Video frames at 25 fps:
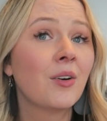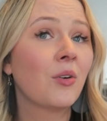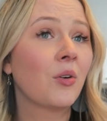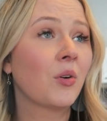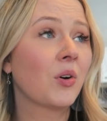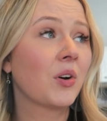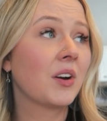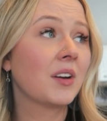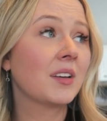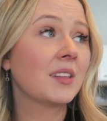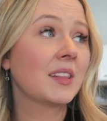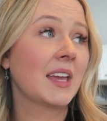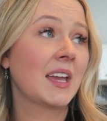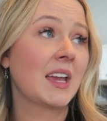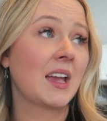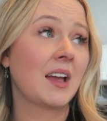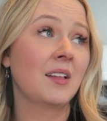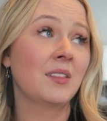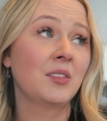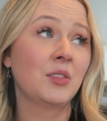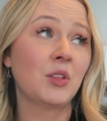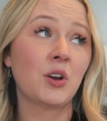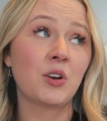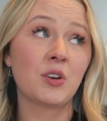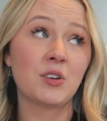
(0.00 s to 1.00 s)
or like
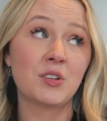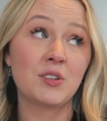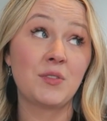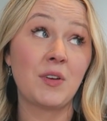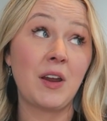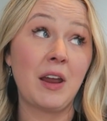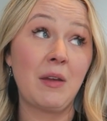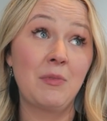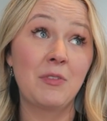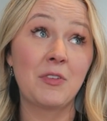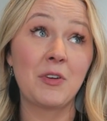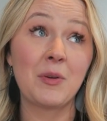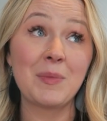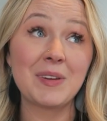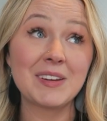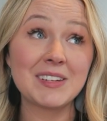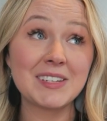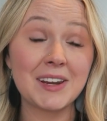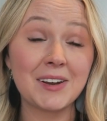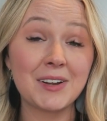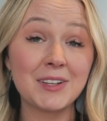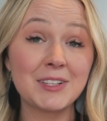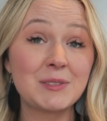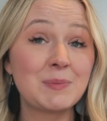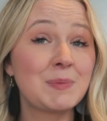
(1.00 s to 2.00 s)
a large fry from
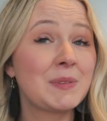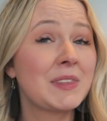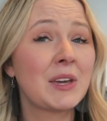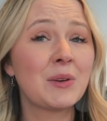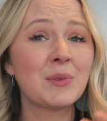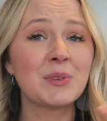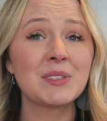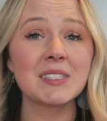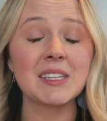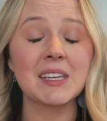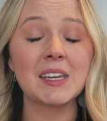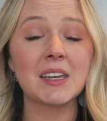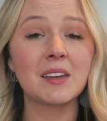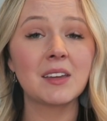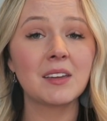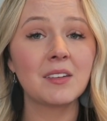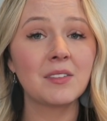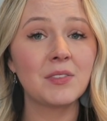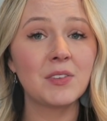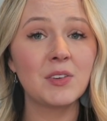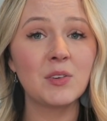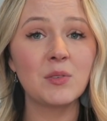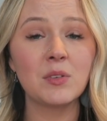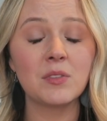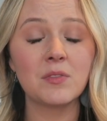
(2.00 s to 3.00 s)
McDonald's, but that was like
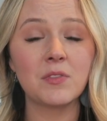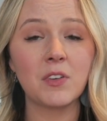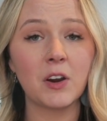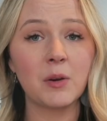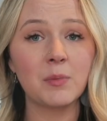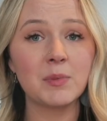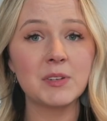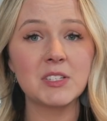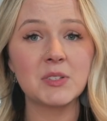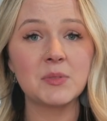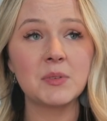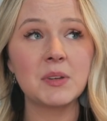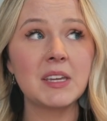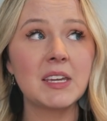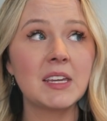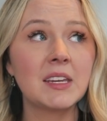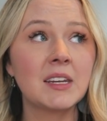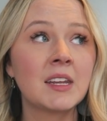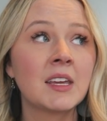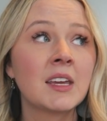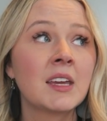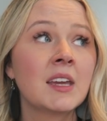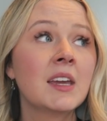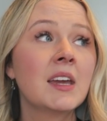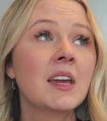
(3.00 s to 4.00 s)
few and far
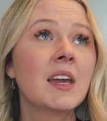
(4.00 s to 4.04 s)
between.